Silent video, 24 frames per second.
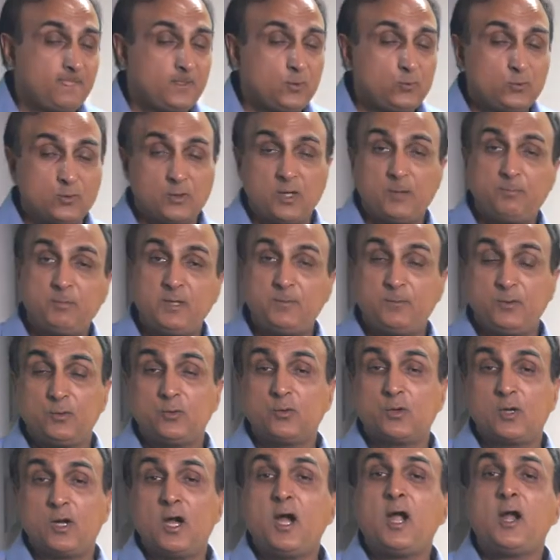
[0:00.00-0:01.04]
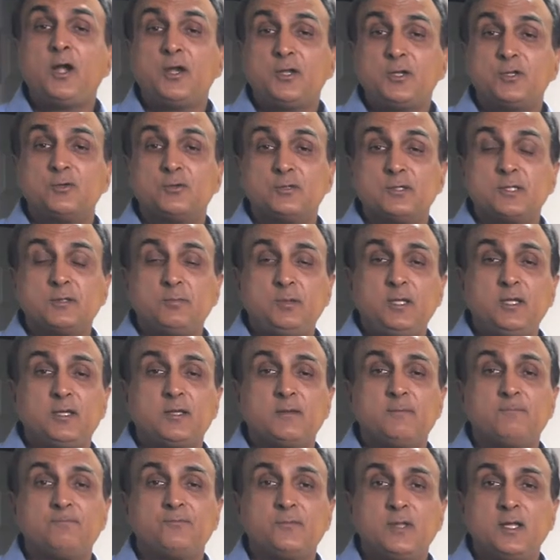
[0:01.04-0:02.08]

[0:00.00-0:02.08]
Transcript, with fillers: who are people who are hiring you to speak,